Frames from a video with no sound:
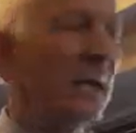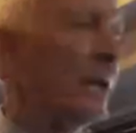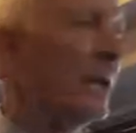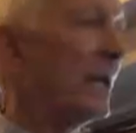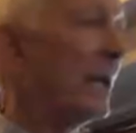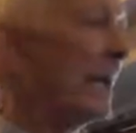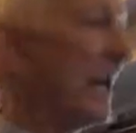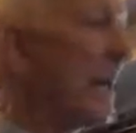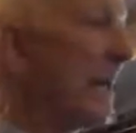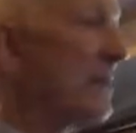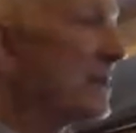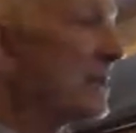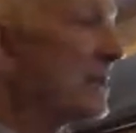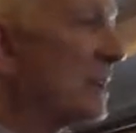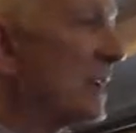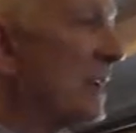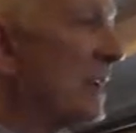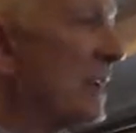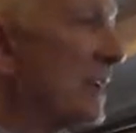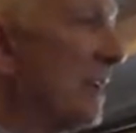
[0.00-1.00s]
It has,
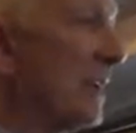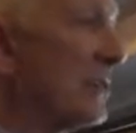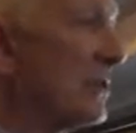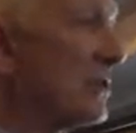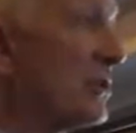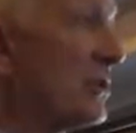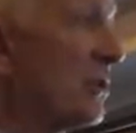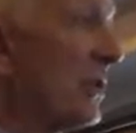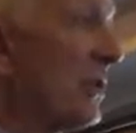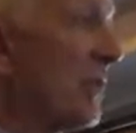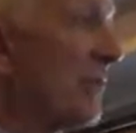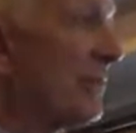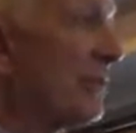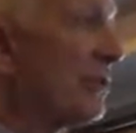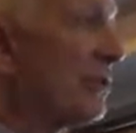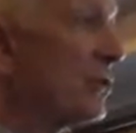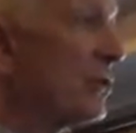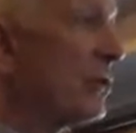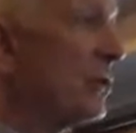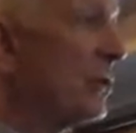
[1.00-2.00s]
unless you
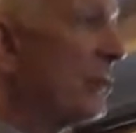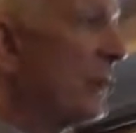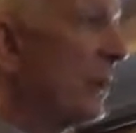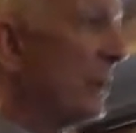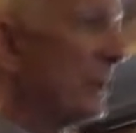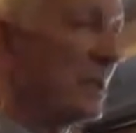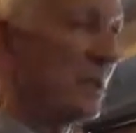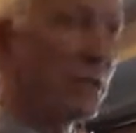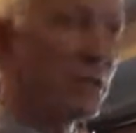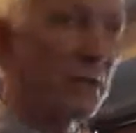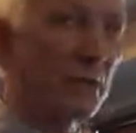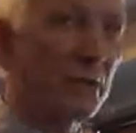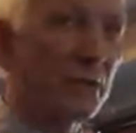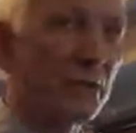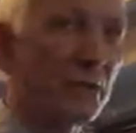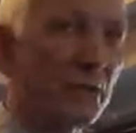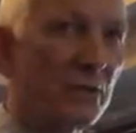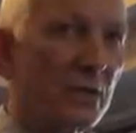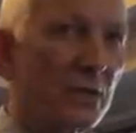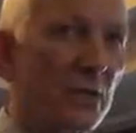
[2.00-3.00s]
have 2
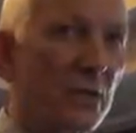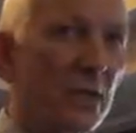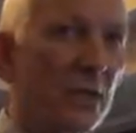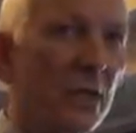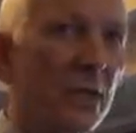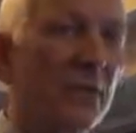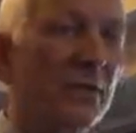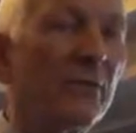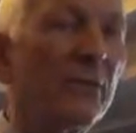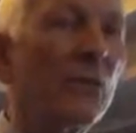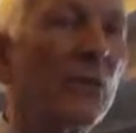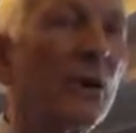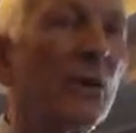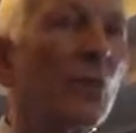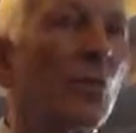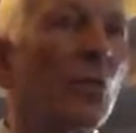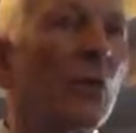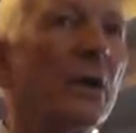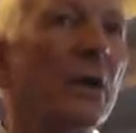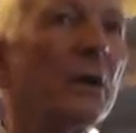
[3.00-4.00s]
witnesses For
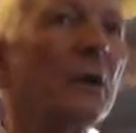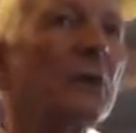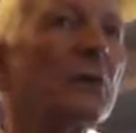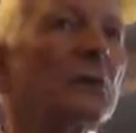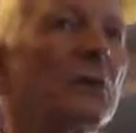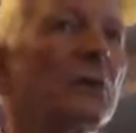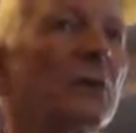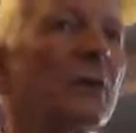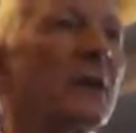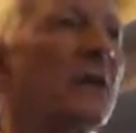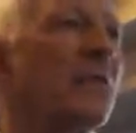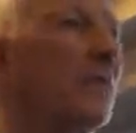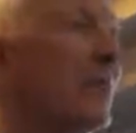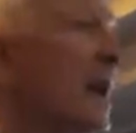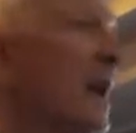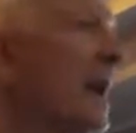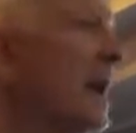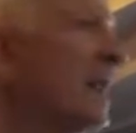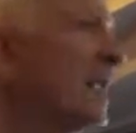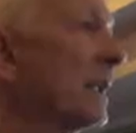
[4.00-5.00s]
a will to be
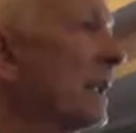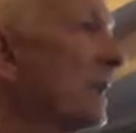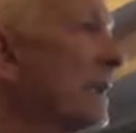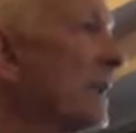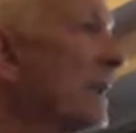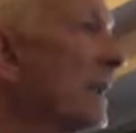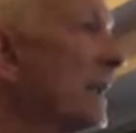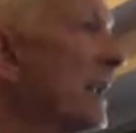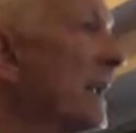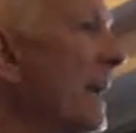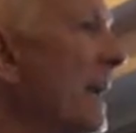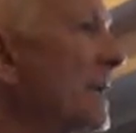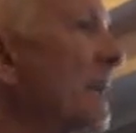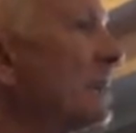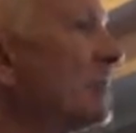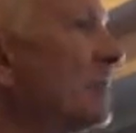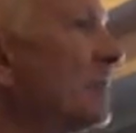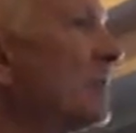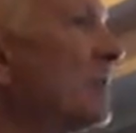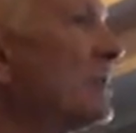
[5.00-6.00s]
valid, it
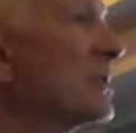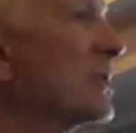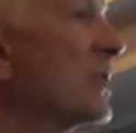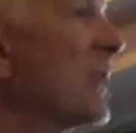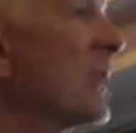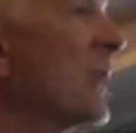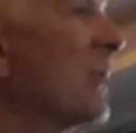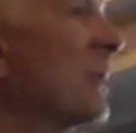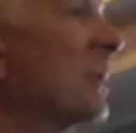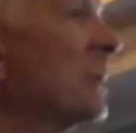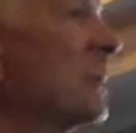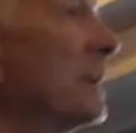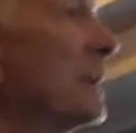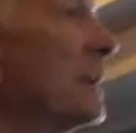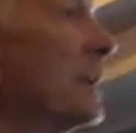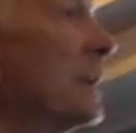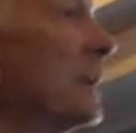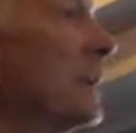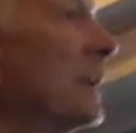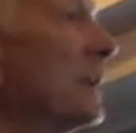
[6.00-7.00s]
has to be signed
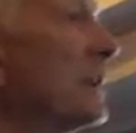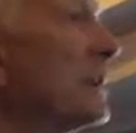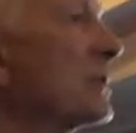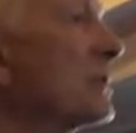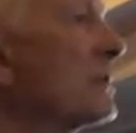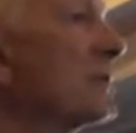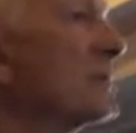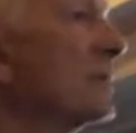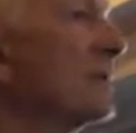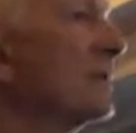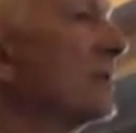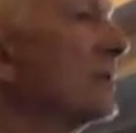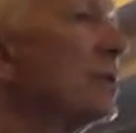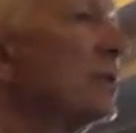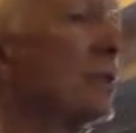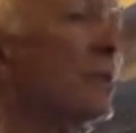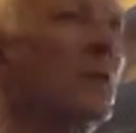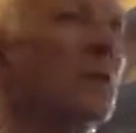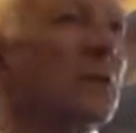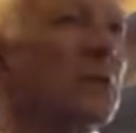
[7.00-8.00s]
in the presence of
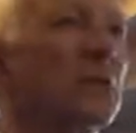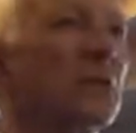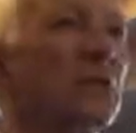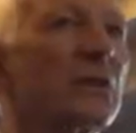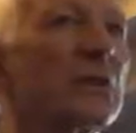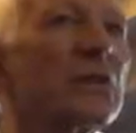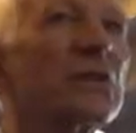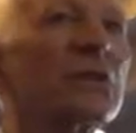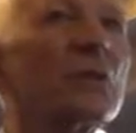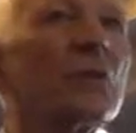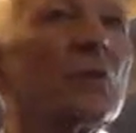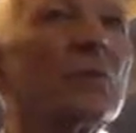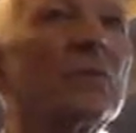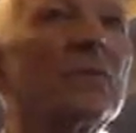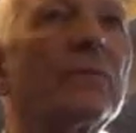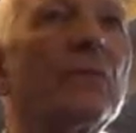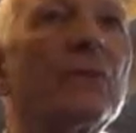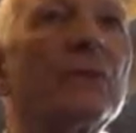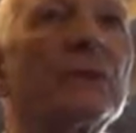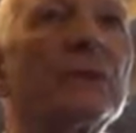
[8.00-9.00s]
2 witnesses who were
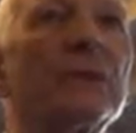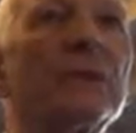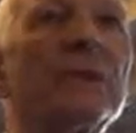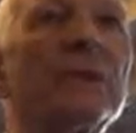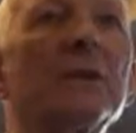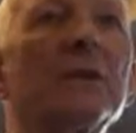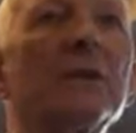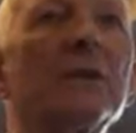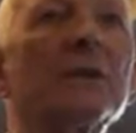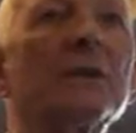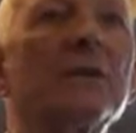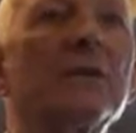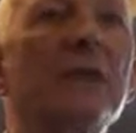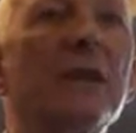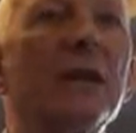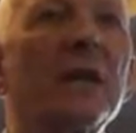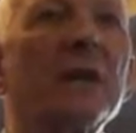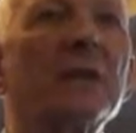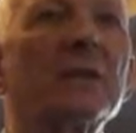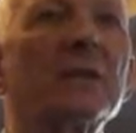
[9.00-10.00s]
14 years of
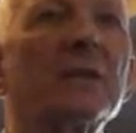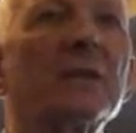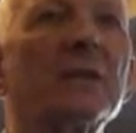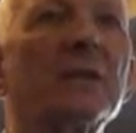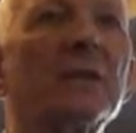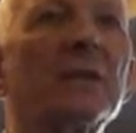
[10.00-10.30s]
age.